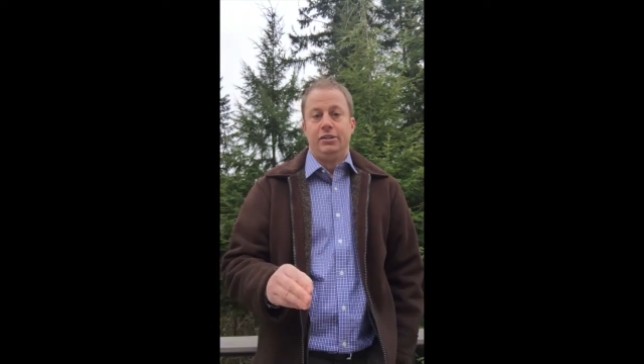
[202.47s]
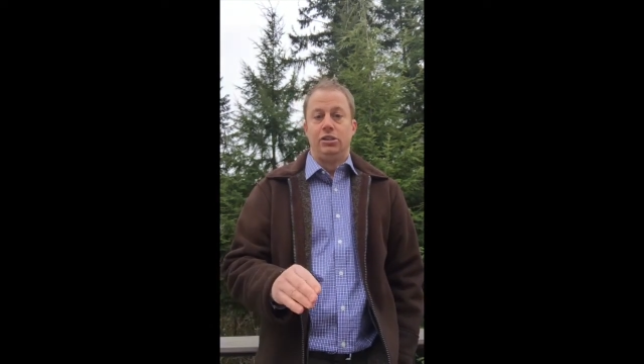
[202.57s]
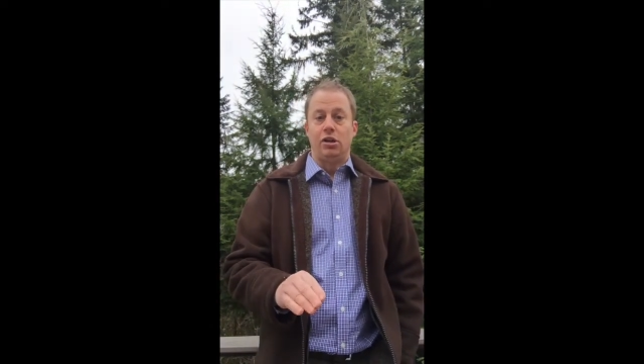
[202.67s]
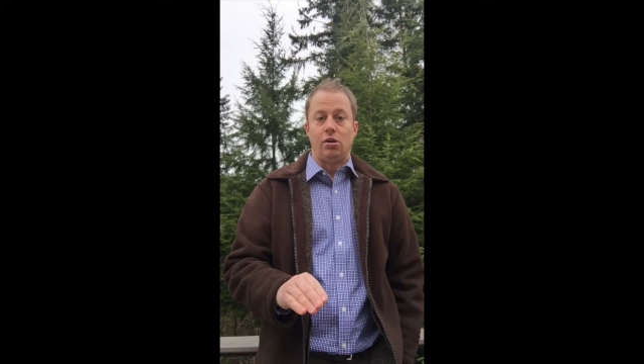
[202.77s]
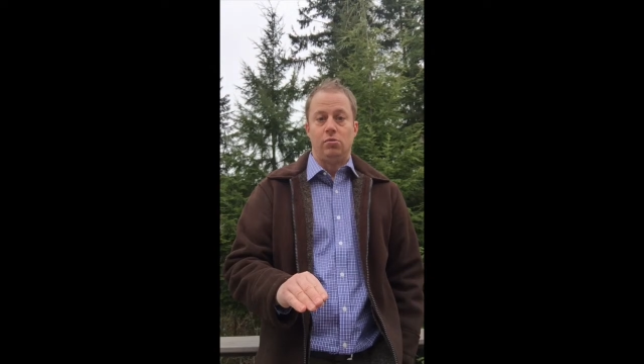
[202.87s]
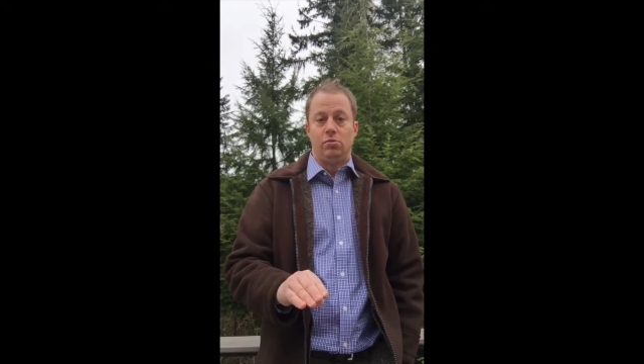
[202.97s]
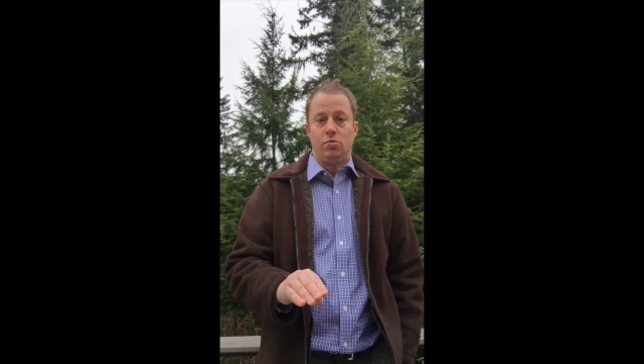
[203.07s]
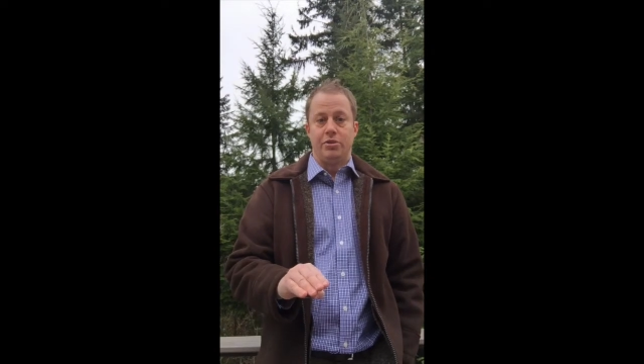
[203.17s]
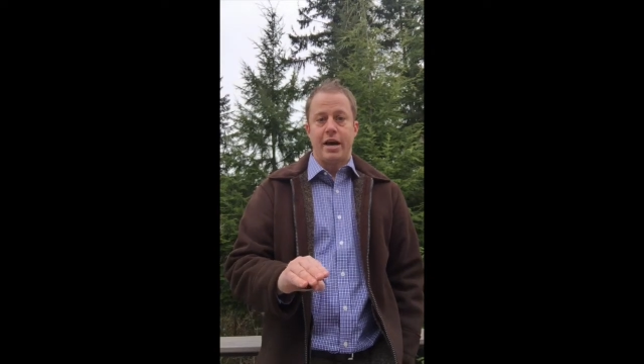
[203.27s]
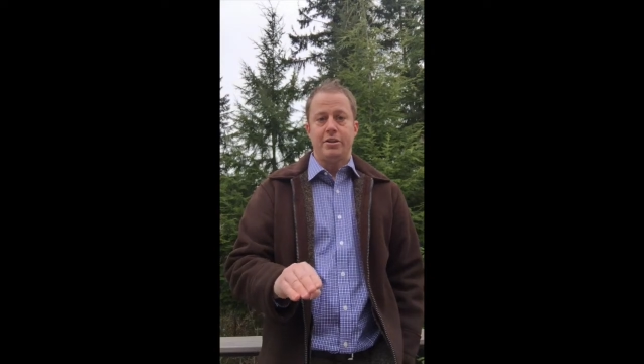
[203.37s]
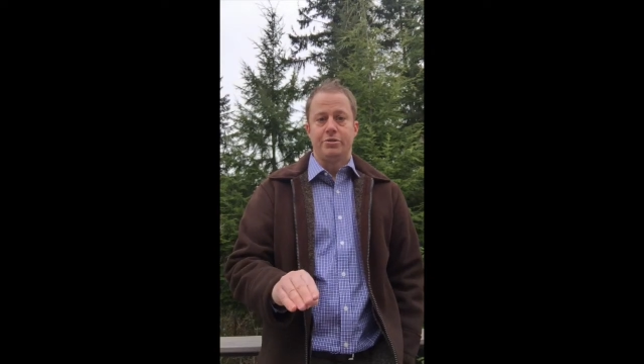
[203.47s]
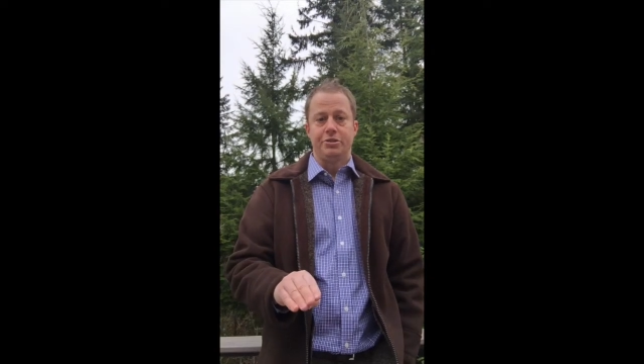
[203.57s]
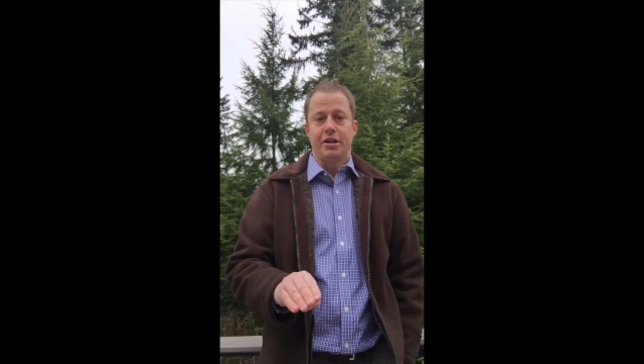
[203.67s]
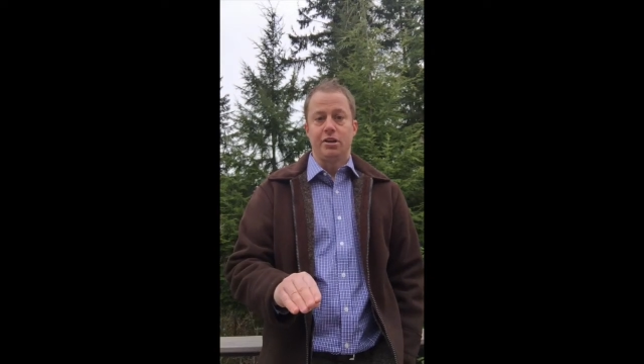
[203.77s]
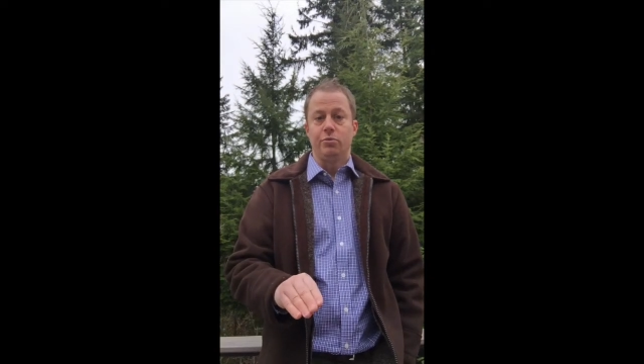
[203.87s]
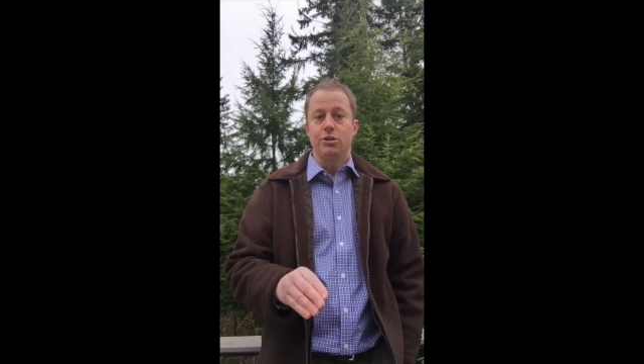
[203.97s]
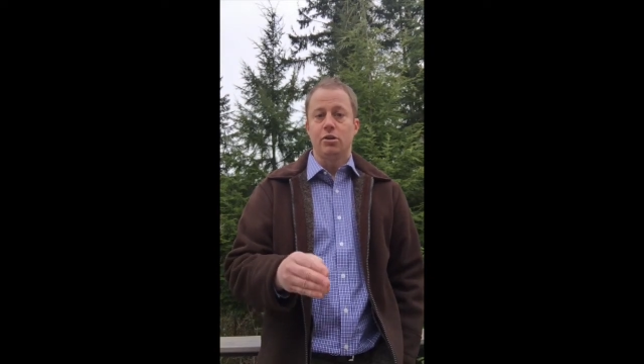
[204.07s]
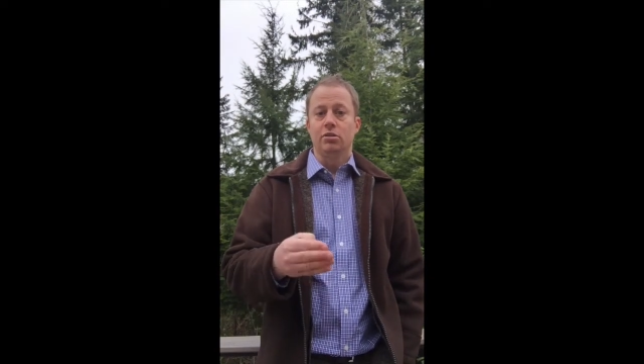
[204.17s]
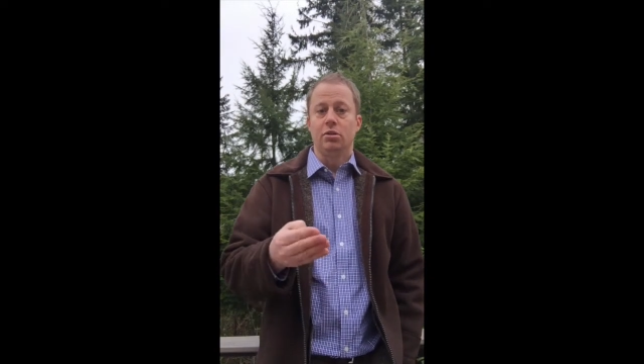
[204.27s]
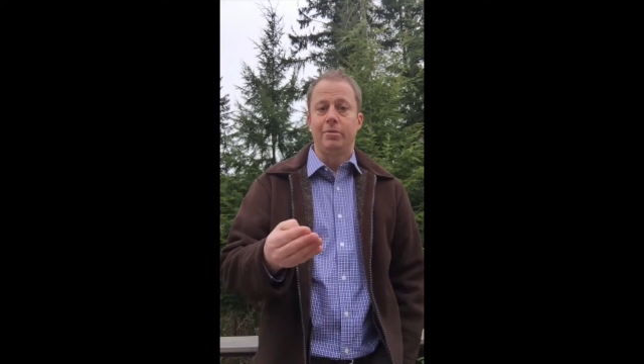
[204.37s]
So, with that understanding, we
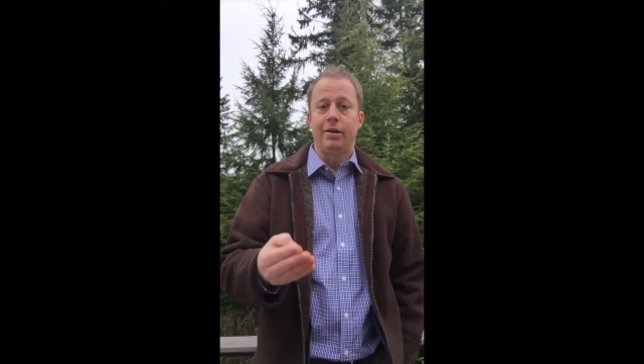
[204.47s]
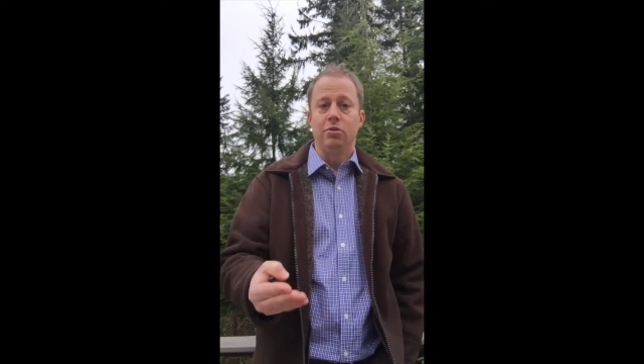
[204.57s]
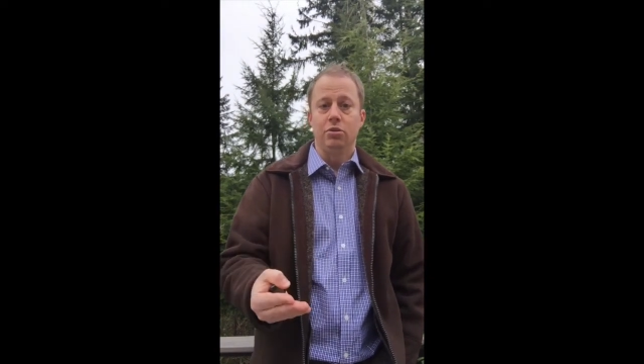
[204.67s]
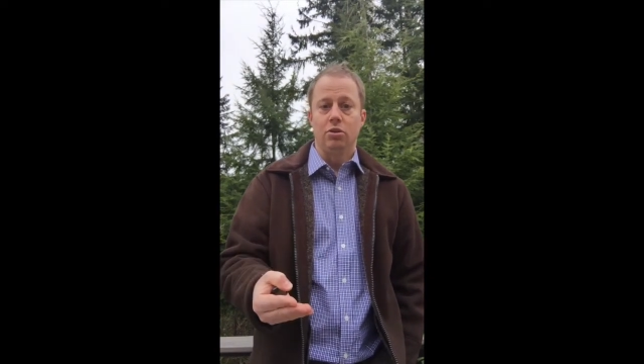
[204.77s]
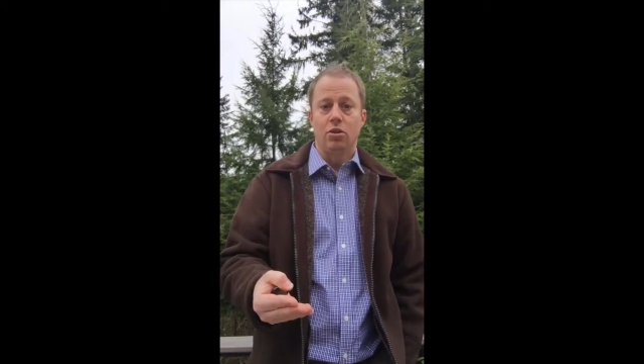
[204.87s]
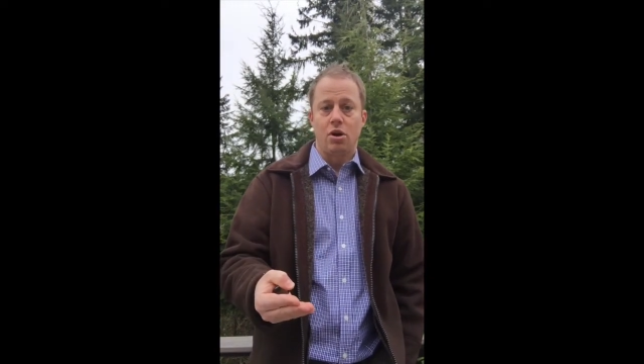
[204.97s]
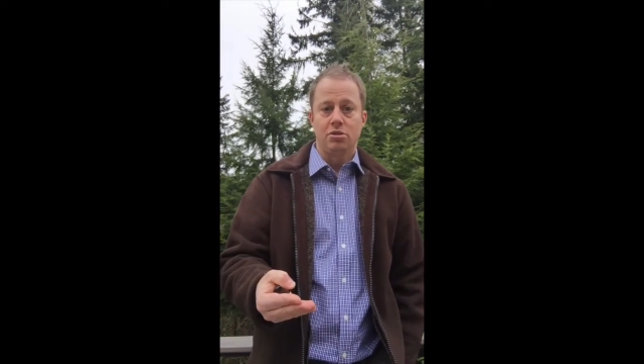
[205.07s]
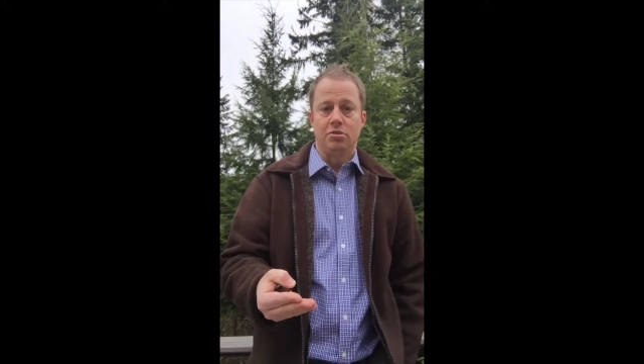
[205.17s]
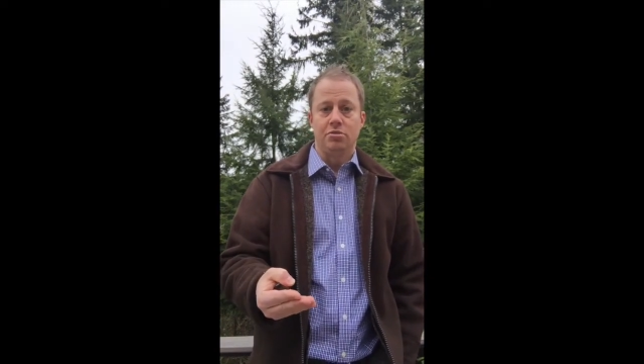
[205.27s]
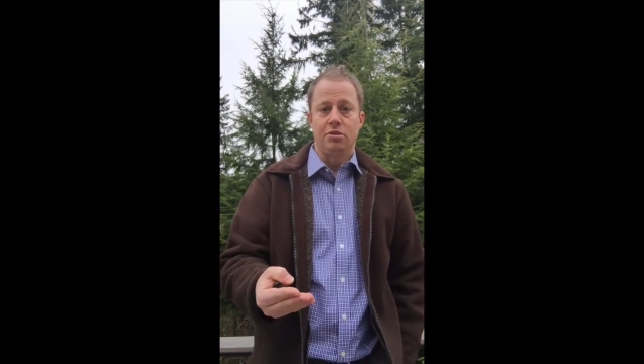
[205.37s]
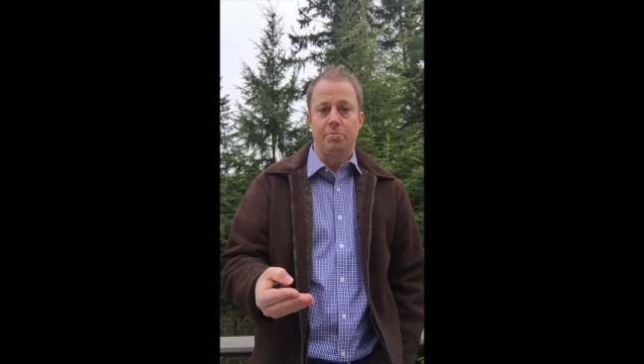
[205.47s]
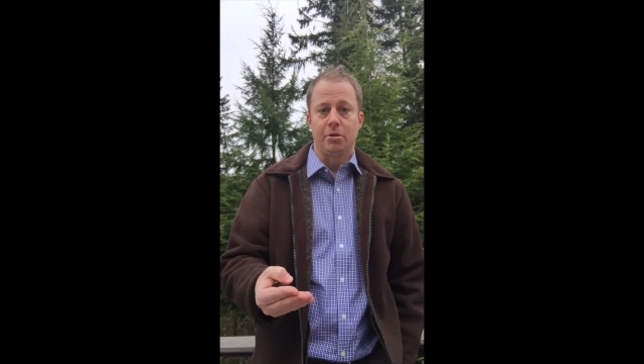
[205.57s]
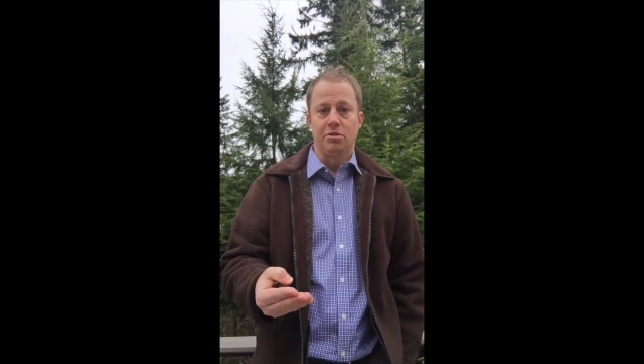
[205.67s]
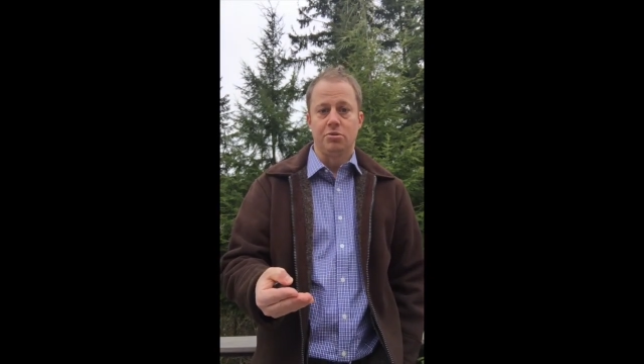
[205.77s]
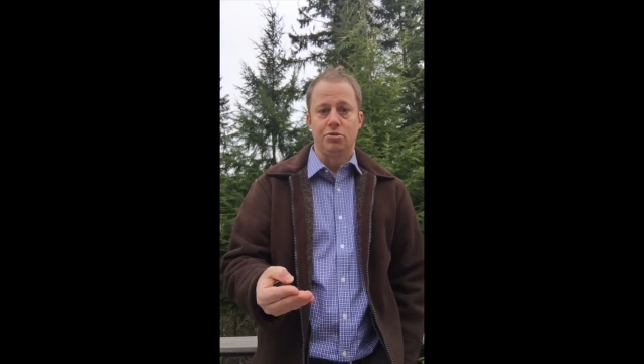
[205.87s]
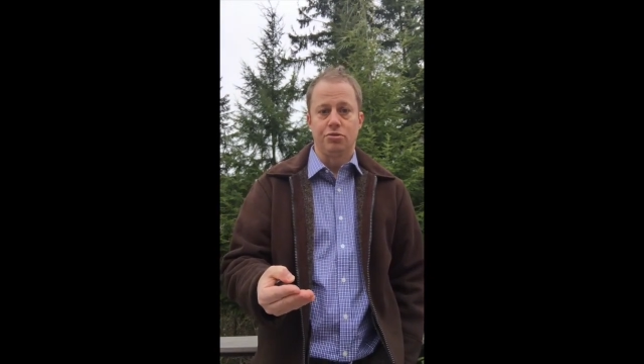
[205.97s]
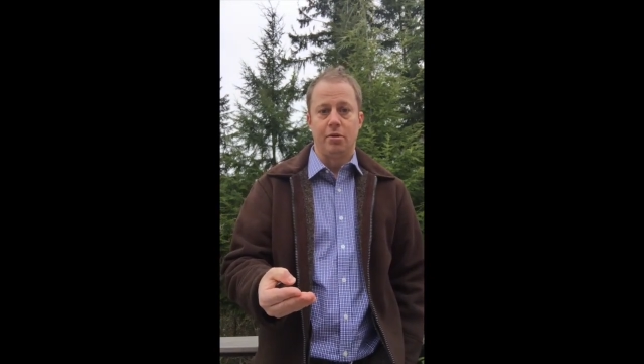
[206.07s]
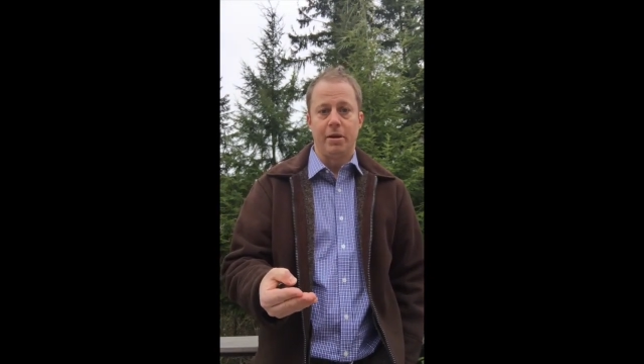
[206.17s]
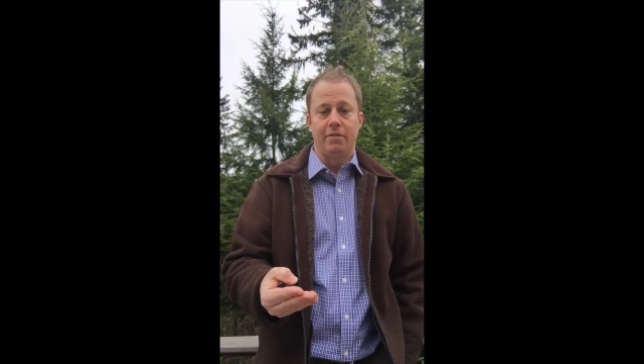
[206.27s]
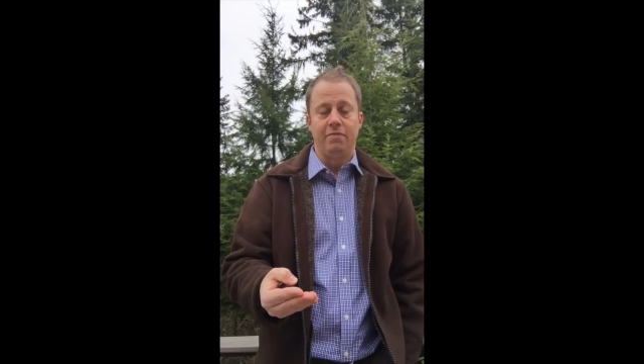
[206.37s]
talk a little about the lawsuits that President
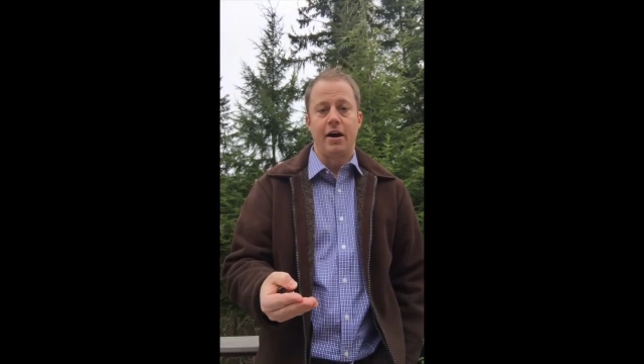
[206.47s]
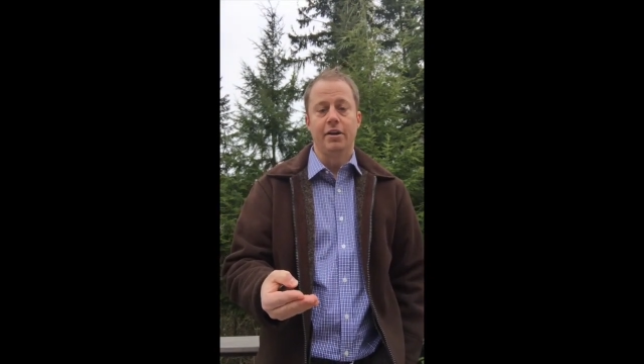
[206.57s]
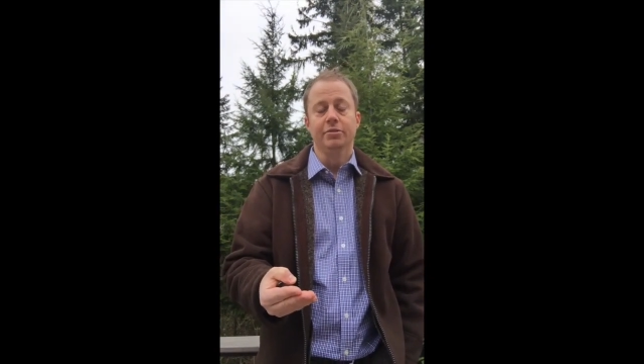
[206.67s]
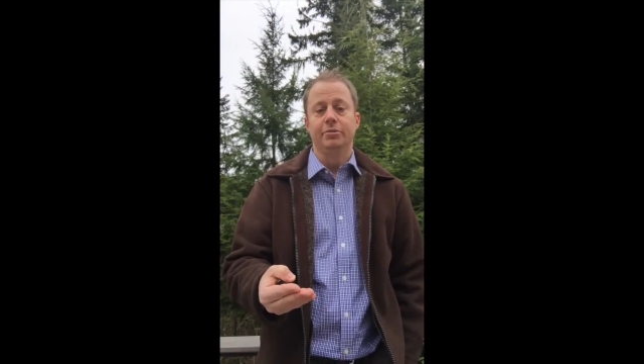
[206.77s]
Trump had filed.